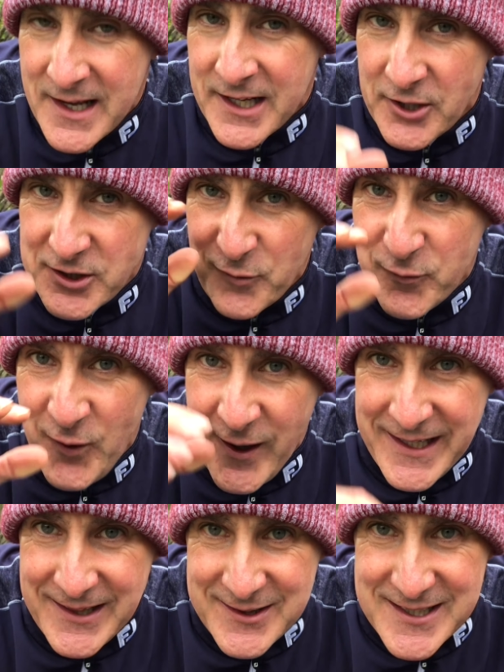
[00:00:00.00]
Now you'll
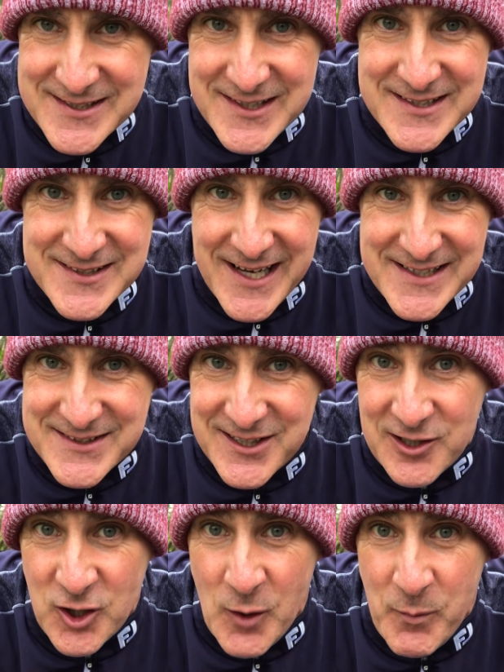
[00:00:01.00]
find this sets the
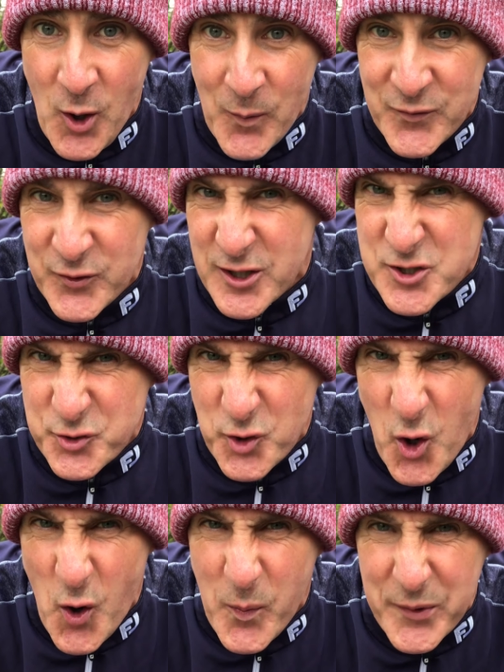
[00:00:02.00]
club up for a
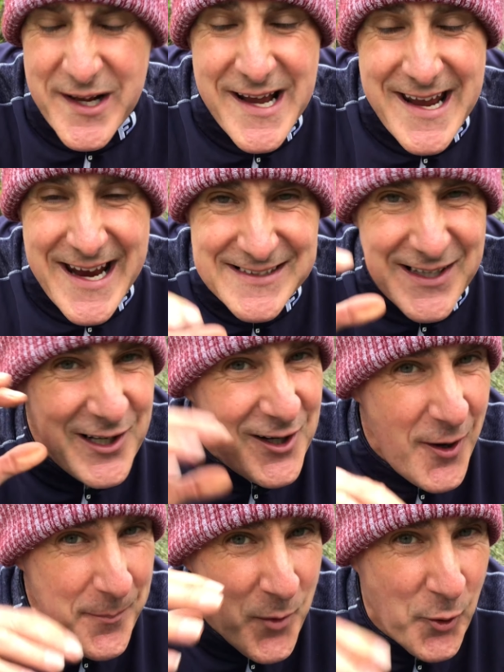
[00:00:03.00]
draw, but it's a
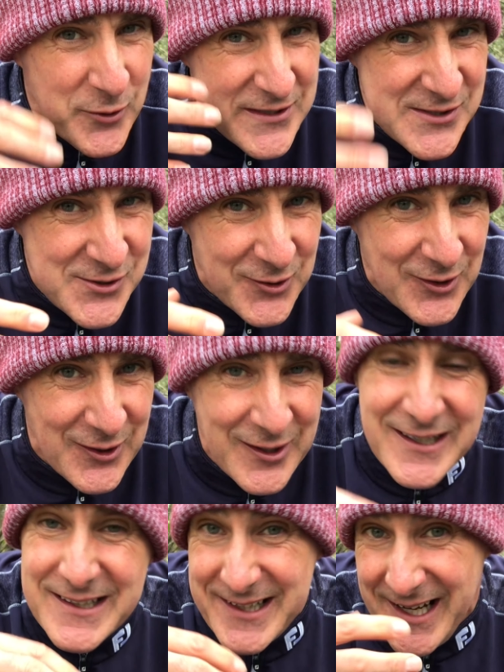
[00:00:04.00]
lot more subtle
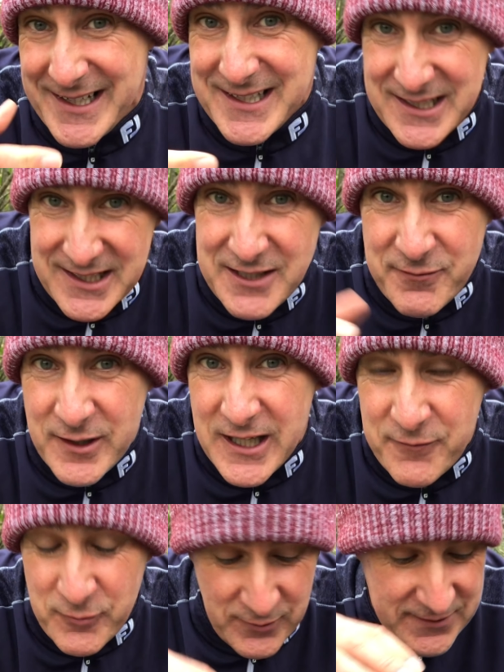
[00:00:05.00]
than even
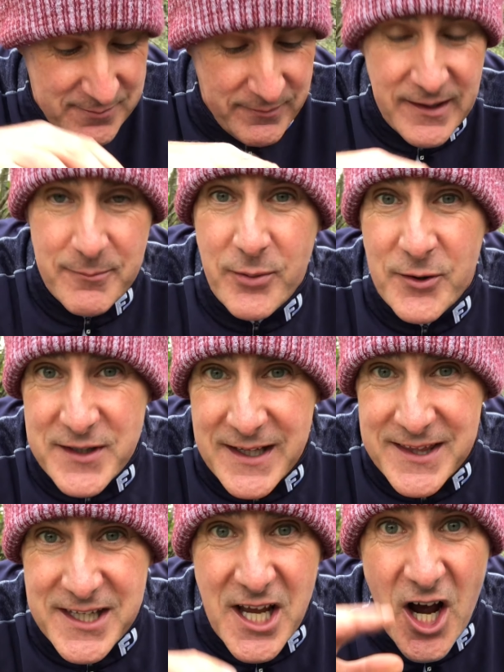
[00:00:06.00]
if it was put in
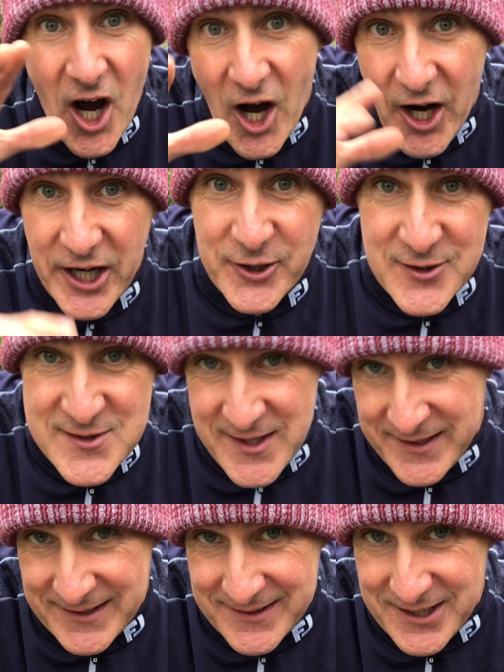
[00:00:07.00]
the higher
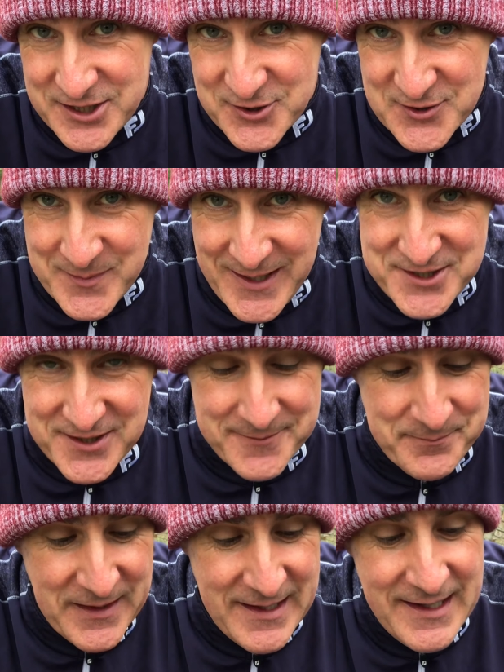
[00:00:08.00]
setting that I just mentioned.
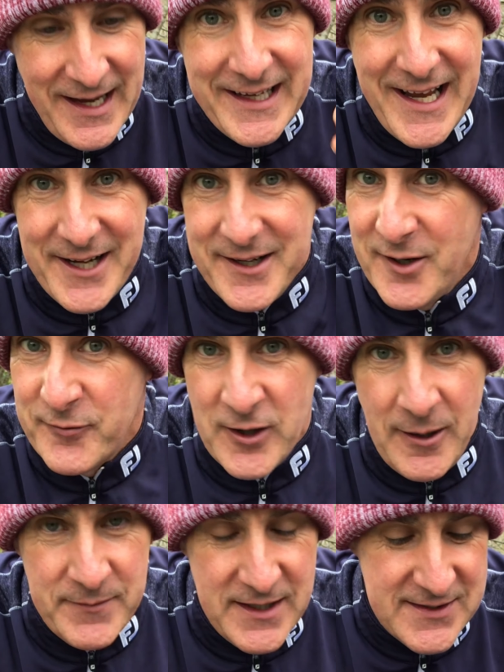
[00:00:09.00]
Again,
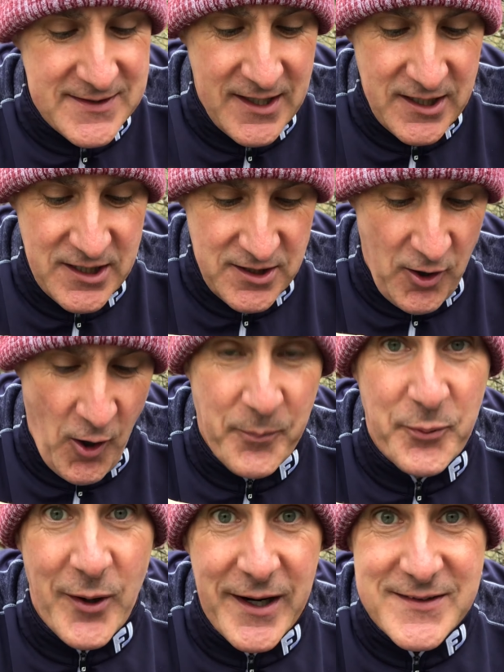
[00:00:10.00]
from this
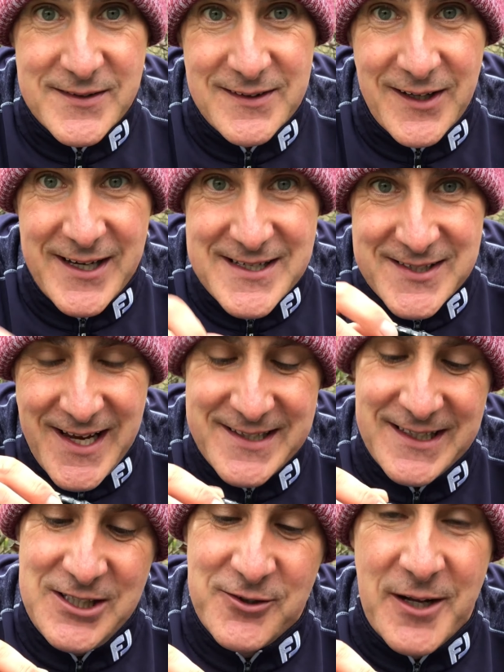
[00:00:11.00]
upright lie
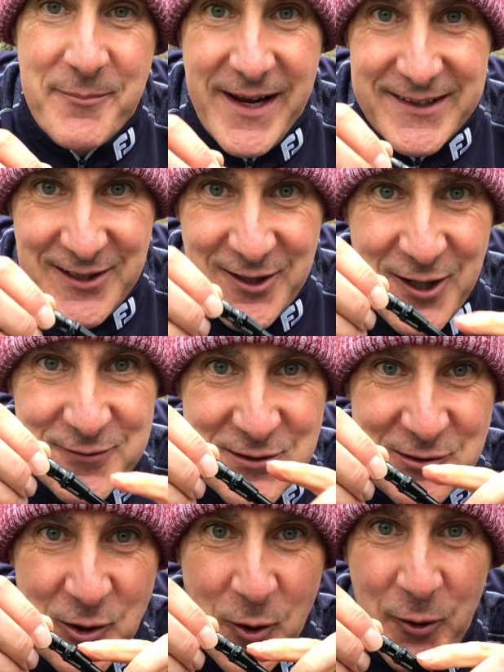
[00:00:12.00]
setting, you can make the loft
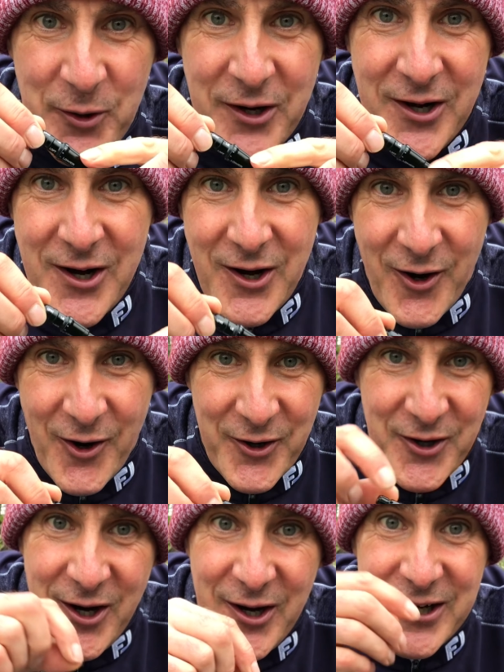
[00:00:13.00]
lower or
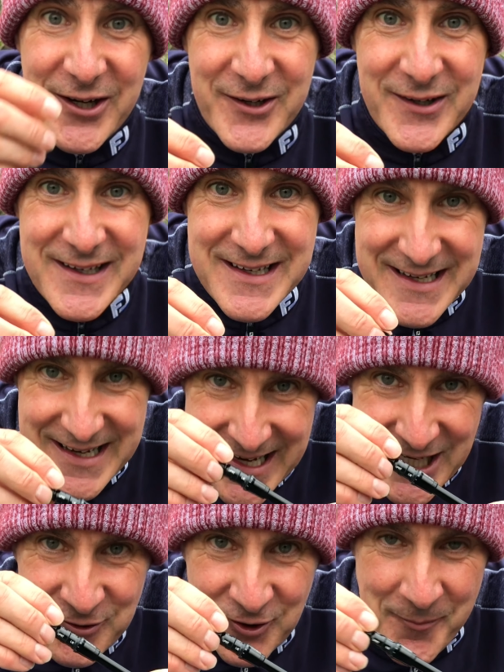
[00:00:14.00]
higher
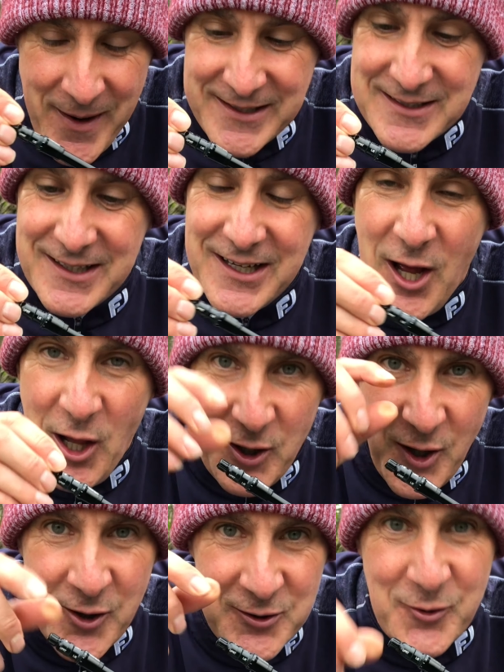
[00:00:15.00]
incrementally
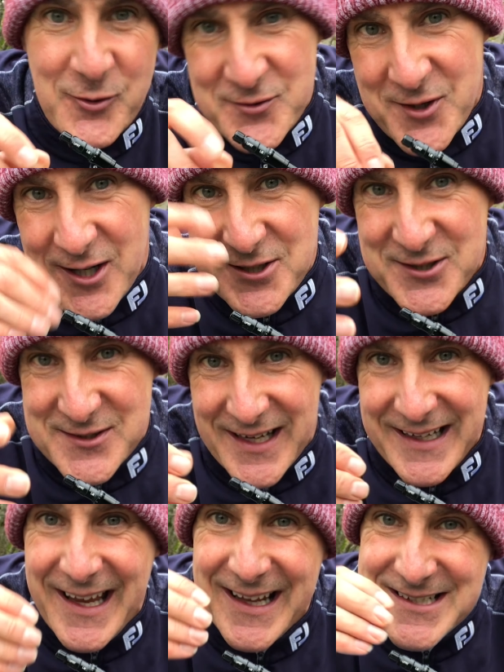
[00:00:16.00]
along those notches
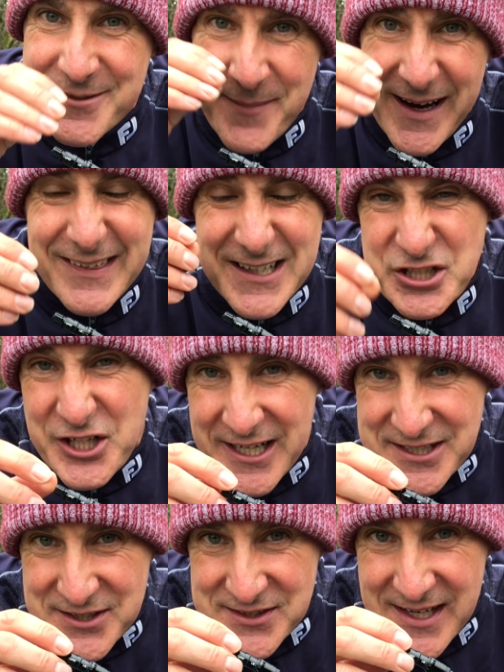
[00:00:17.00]
again to make the
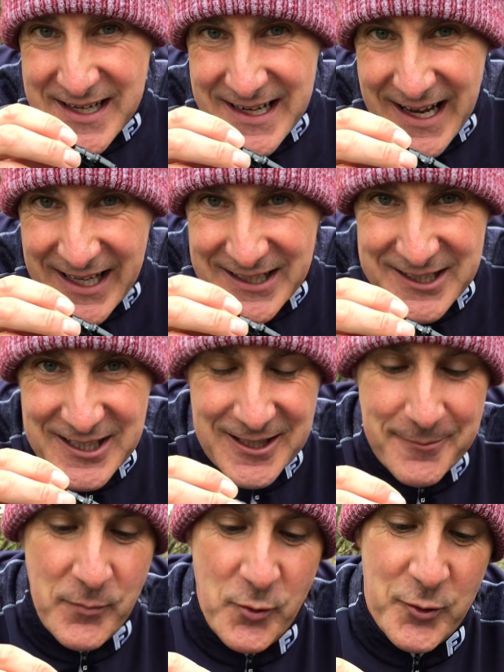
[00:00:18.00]
changes a little
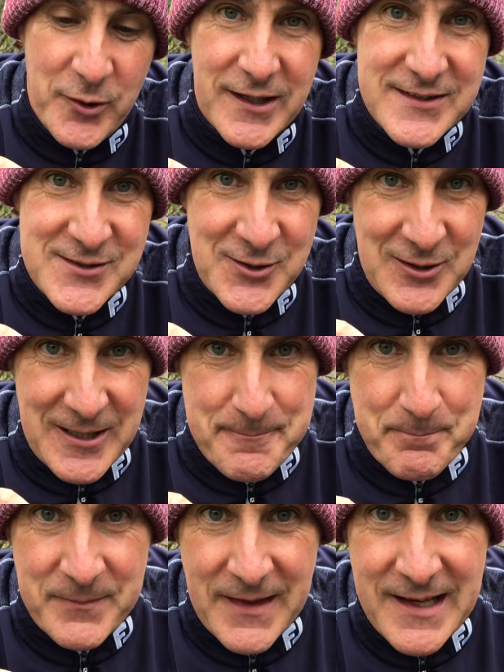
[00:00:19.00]
more subtly.
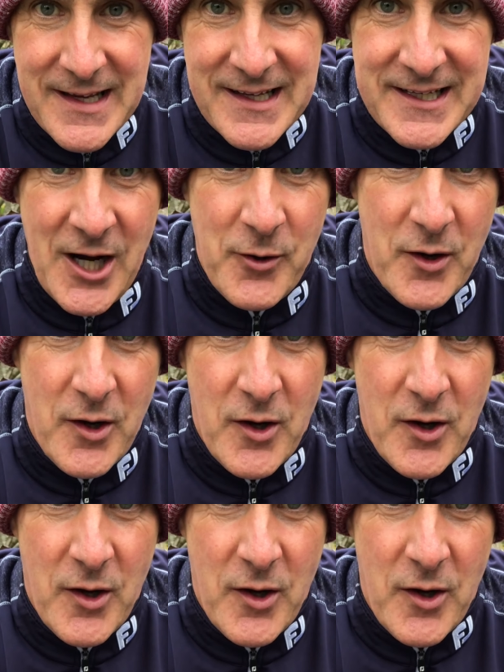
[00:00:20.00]
Now,